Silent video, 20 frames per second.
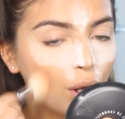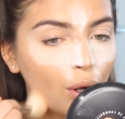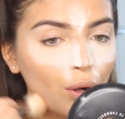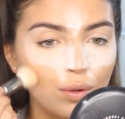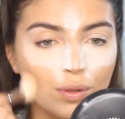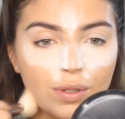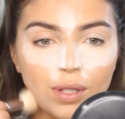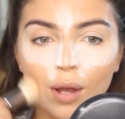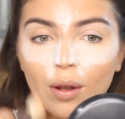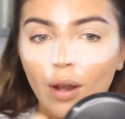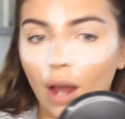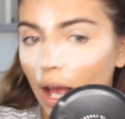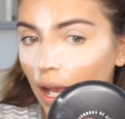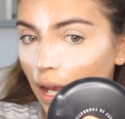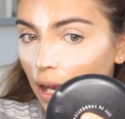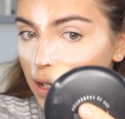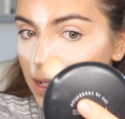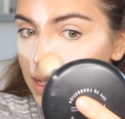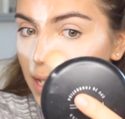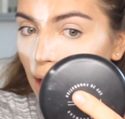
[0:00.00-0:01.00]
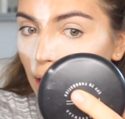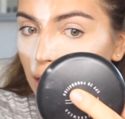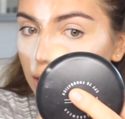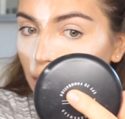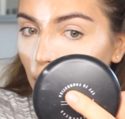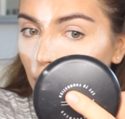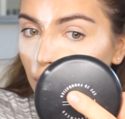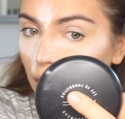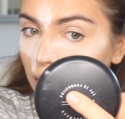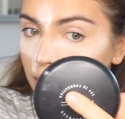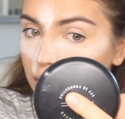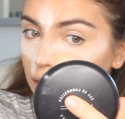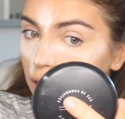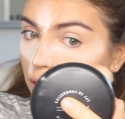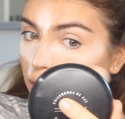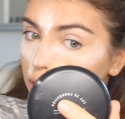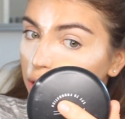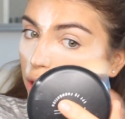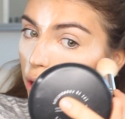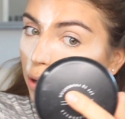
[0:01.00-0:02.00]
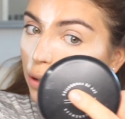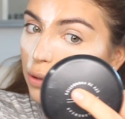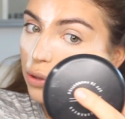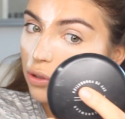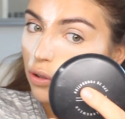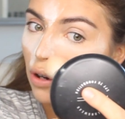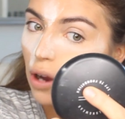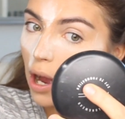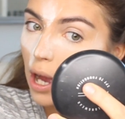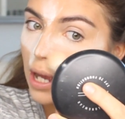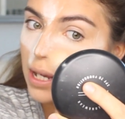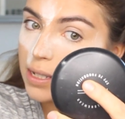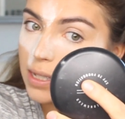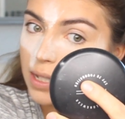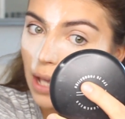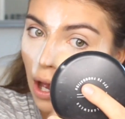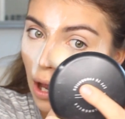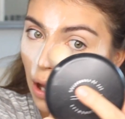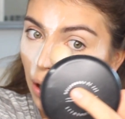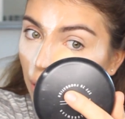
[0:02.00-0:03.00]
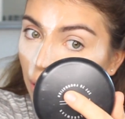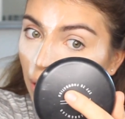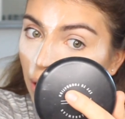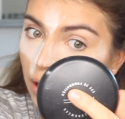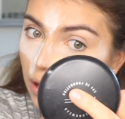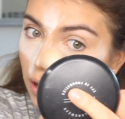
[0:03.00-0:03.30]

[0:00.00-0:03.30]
Also, like I say, I don't like to look too dry, so